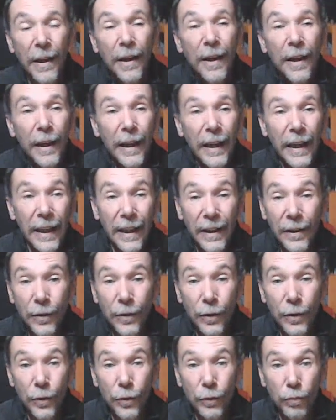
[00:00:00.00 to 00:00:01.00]
in
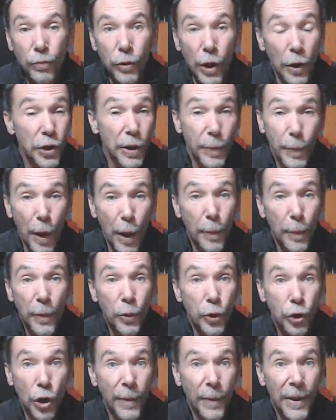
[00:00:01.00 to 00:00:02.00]
suburban
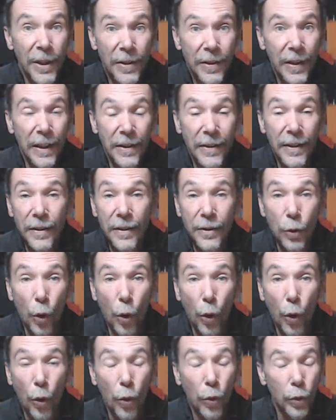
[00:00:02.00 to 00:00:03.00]
shopping centres,
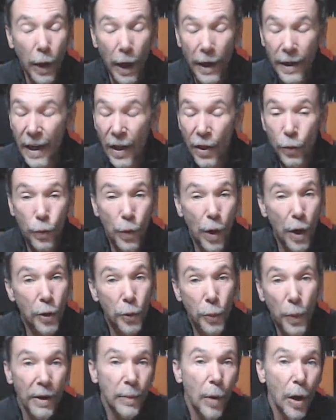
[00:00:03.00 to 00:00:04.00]
or going down the road
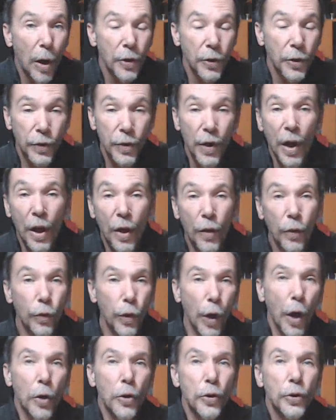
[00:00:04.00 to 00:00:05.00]
wearing masks,
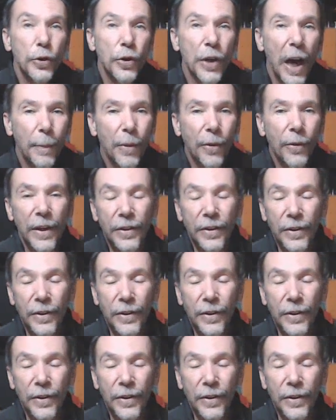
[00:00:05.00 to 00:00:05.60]
those type of things.